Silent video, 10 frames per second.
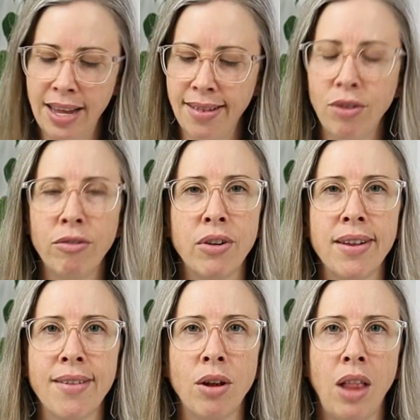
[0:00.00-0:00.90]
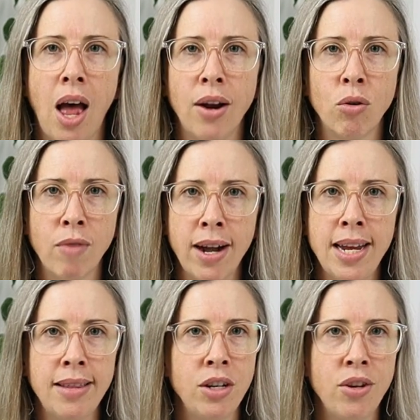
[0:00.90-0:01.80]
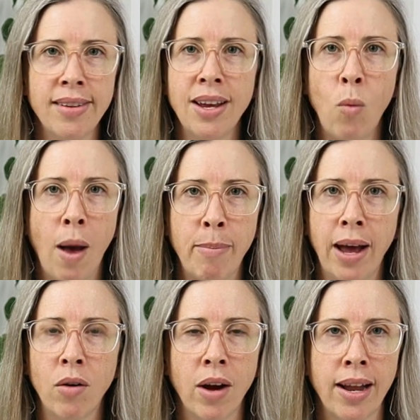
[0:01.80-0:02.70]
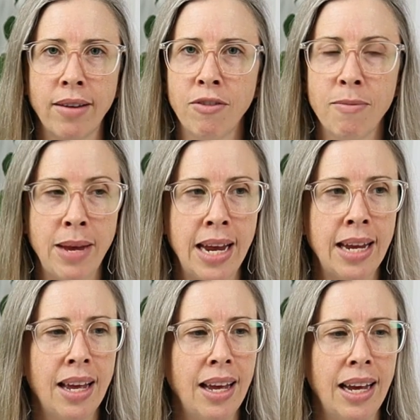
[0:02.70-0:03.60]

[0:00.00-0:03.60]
silver is so light already that using a white background, for me,